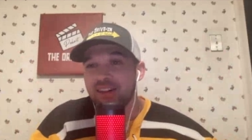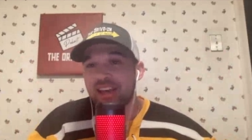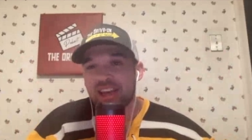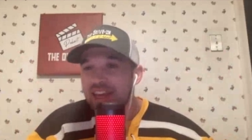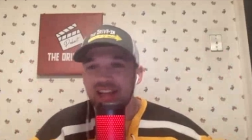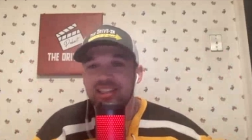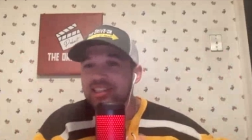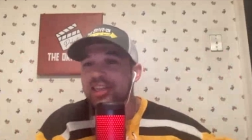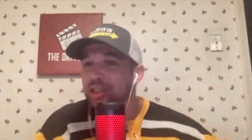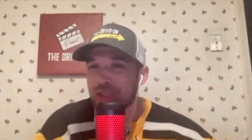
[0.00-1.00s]
Like he, this
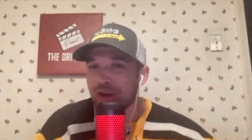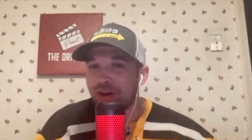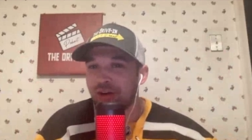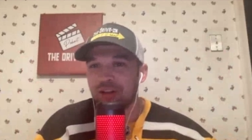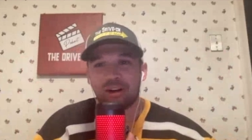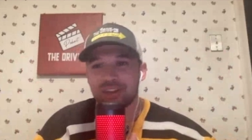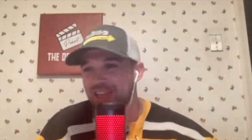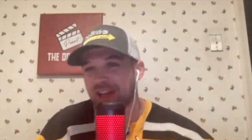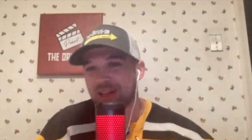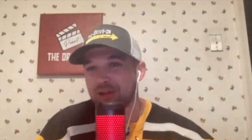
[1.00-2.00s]
is his show
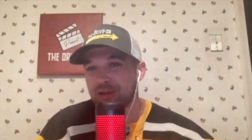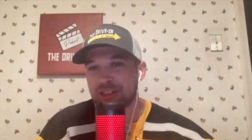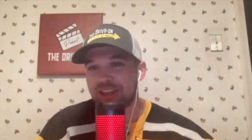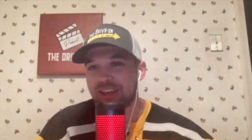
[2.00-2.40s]
alongside Lucy.